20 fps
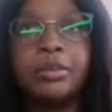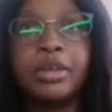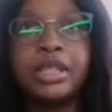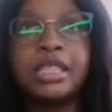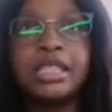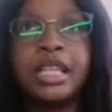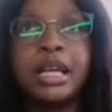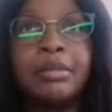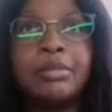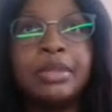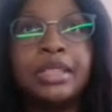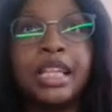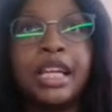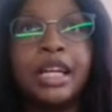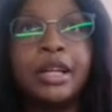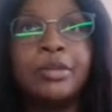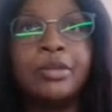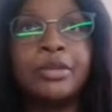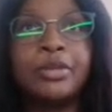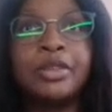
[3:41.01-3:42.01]
but
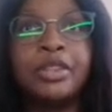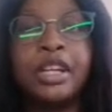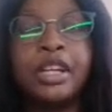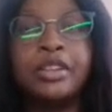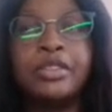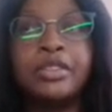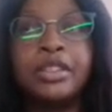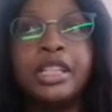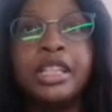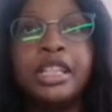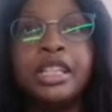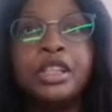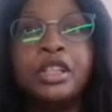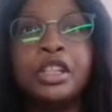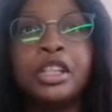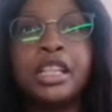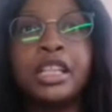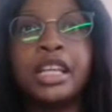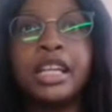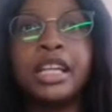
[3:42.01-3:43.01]
sometimes we're not really
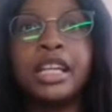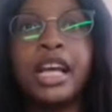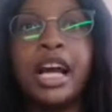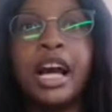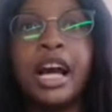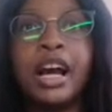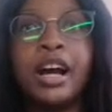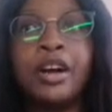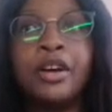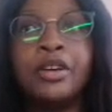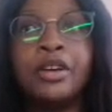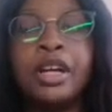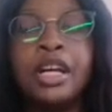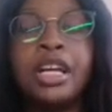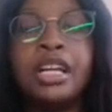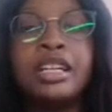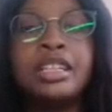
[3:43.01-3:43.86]
looking at how